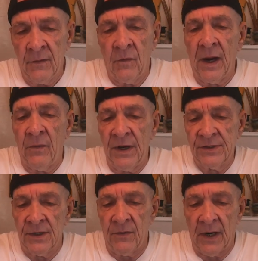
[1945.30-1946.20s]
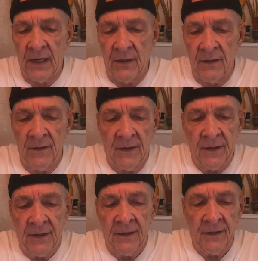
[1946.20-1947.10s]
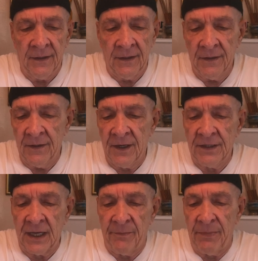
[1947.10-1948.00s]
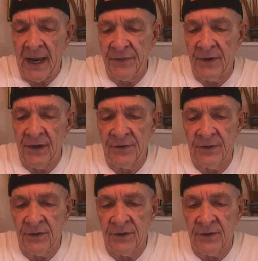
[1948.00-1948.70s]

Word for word: Why waste it, right? You could take a bath in this.